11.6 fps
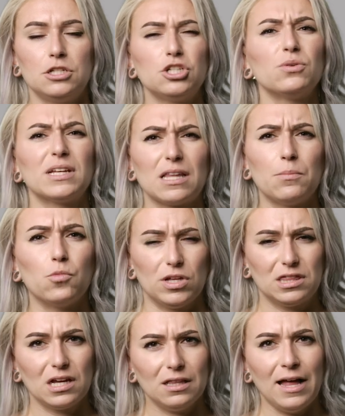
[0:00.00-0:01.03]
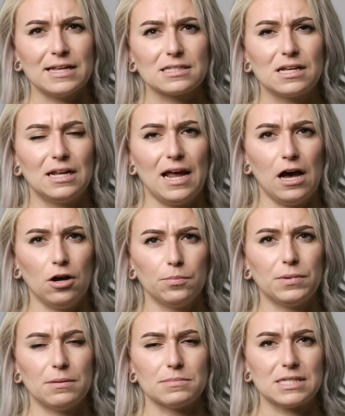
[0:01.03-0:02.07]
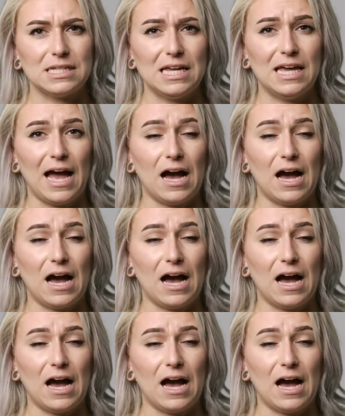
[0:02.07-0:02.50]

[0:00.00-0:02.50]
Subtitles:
doing them with the class can help them see